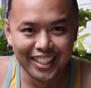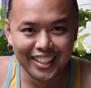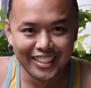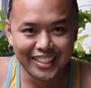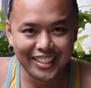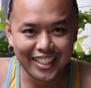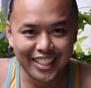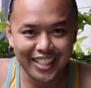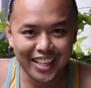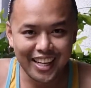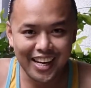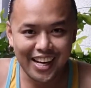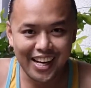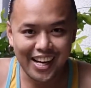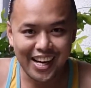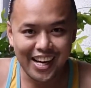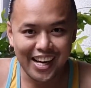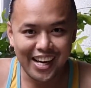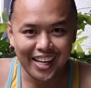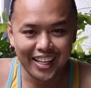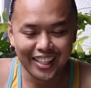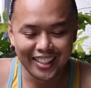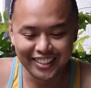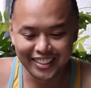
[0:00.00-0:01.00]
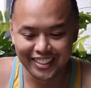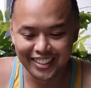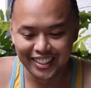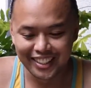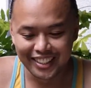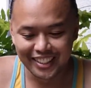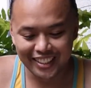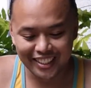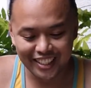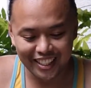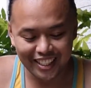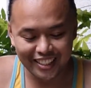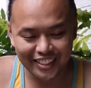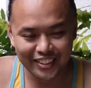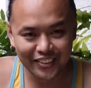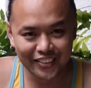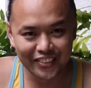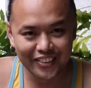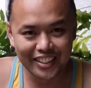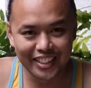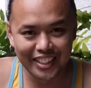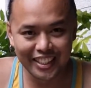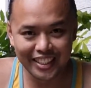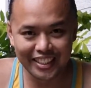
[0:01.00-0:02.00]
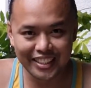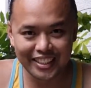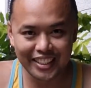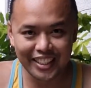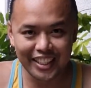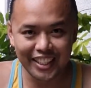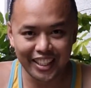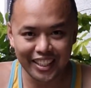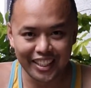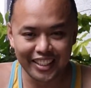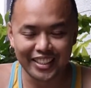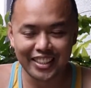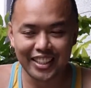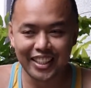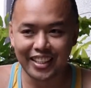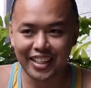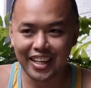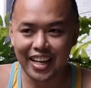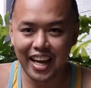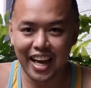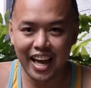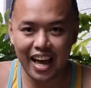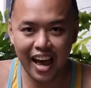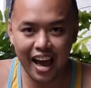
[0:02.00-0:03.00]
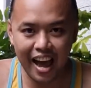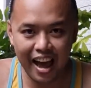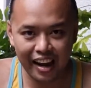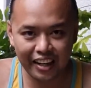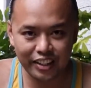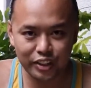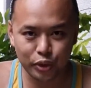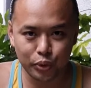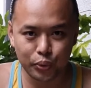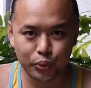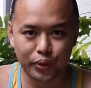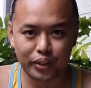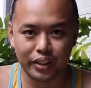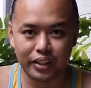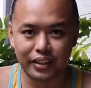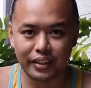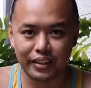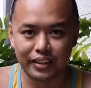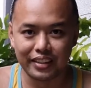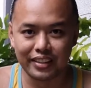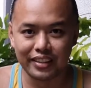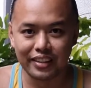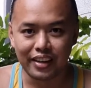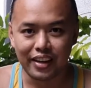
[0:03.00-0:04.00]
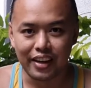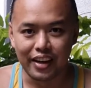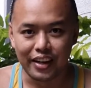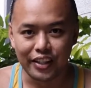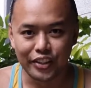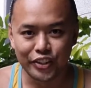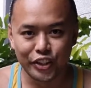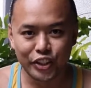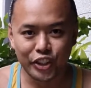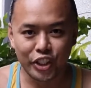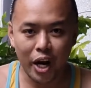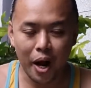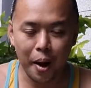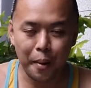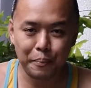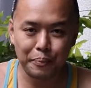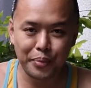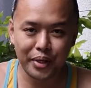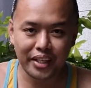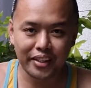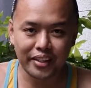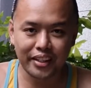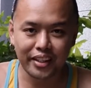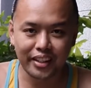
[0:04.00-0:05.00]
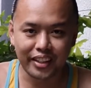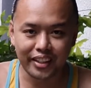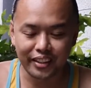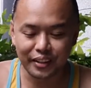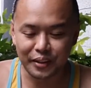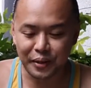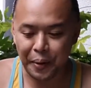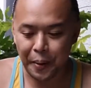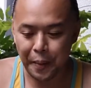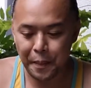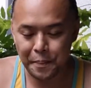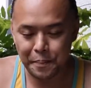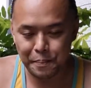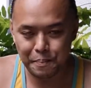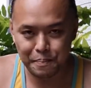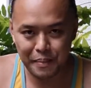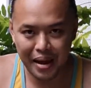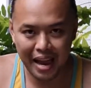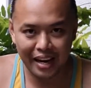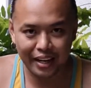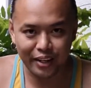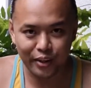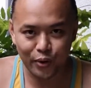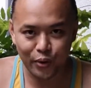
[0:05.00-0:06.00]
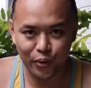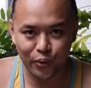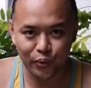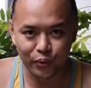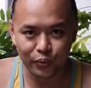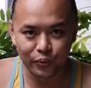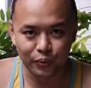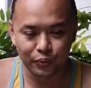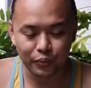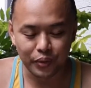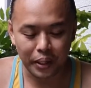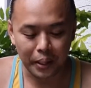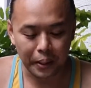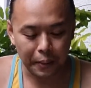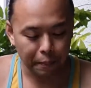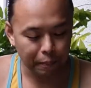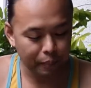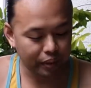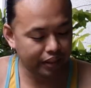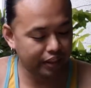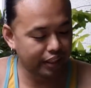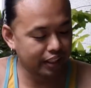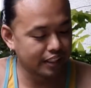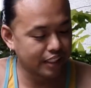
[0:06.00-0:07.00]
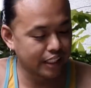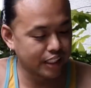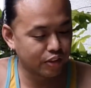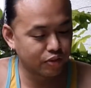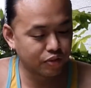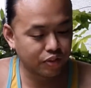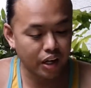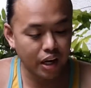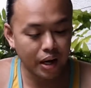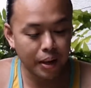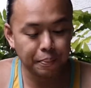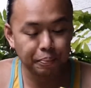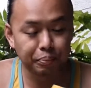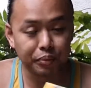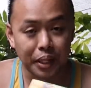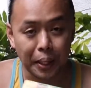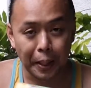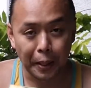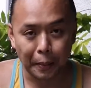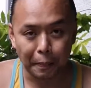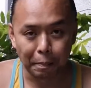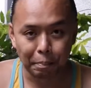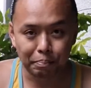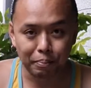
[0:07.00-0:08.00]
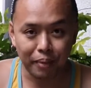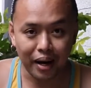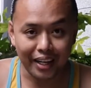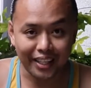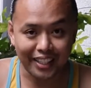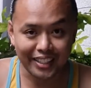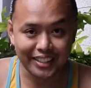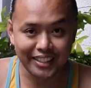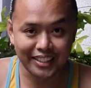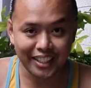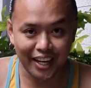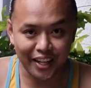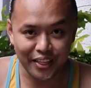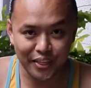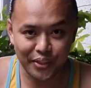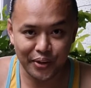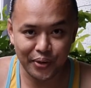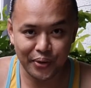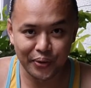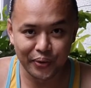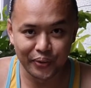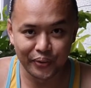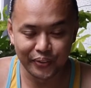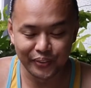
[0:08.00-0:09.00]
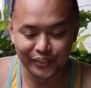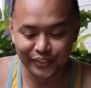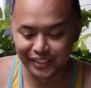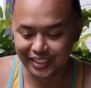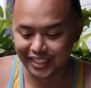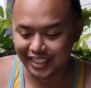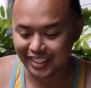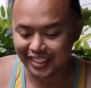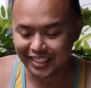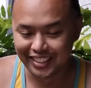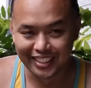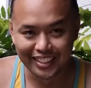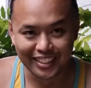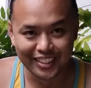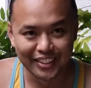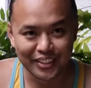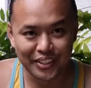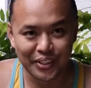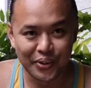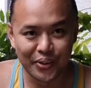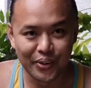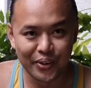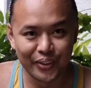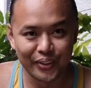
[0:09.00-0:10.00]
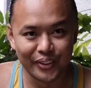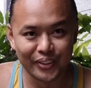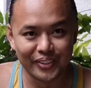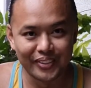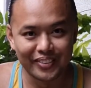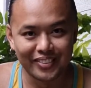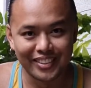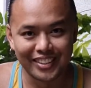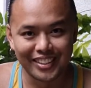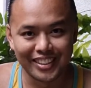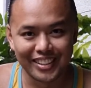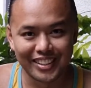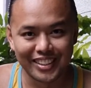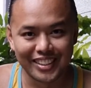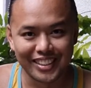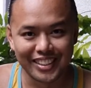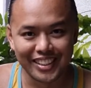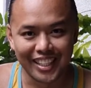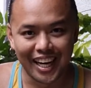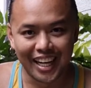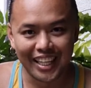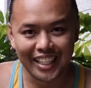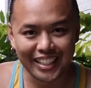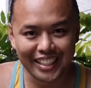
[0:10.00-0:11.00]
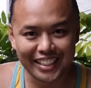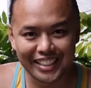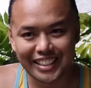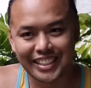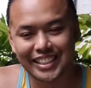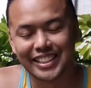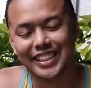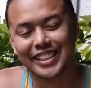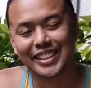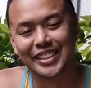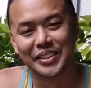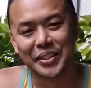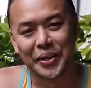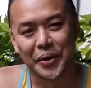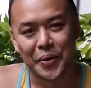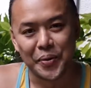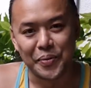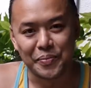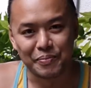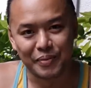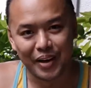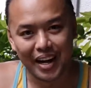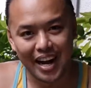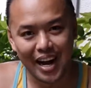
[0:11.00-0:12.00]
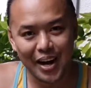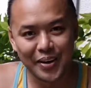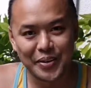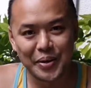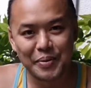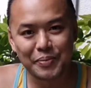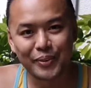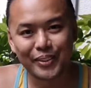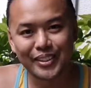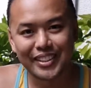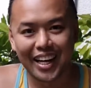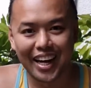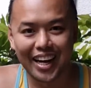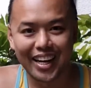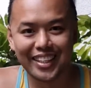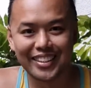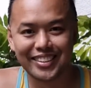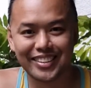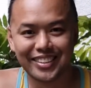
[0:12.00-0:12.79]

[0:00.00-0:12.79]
Ta-da! Yeah, so this is an actual tropical mango, but this is from Pakistan though. So, hali, mga na punta.